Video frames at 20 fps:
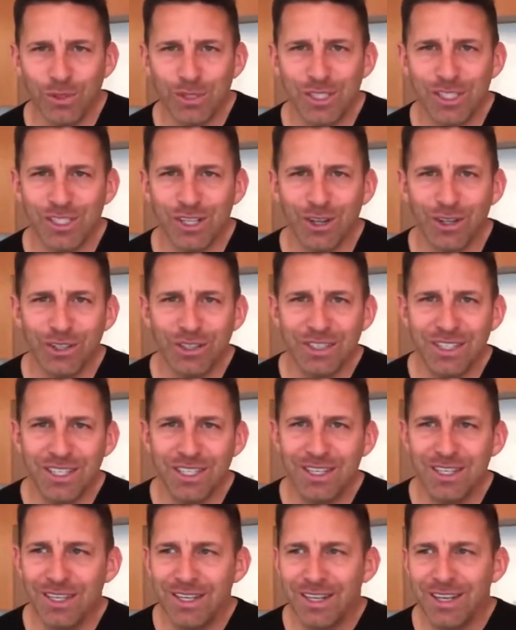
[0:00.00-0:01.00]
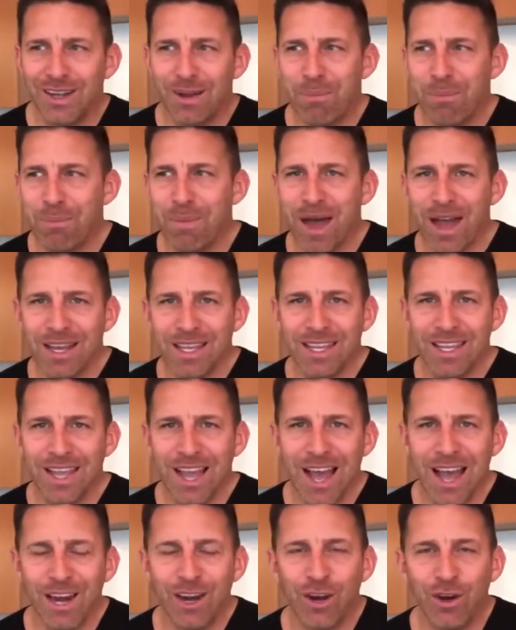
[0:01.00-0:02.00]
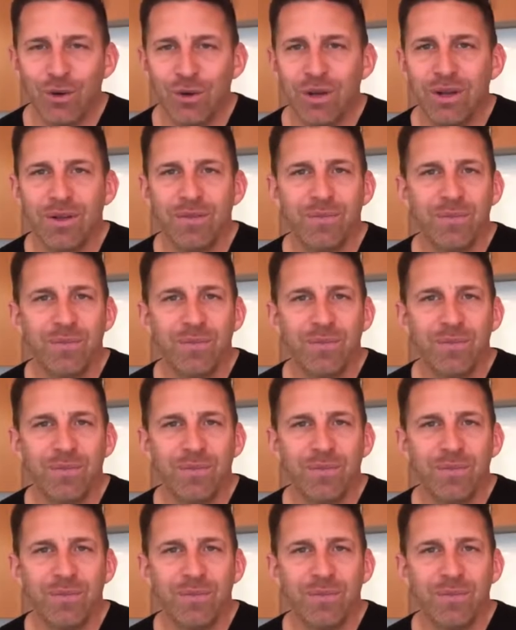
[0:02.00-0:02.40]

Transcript: salted macchiato,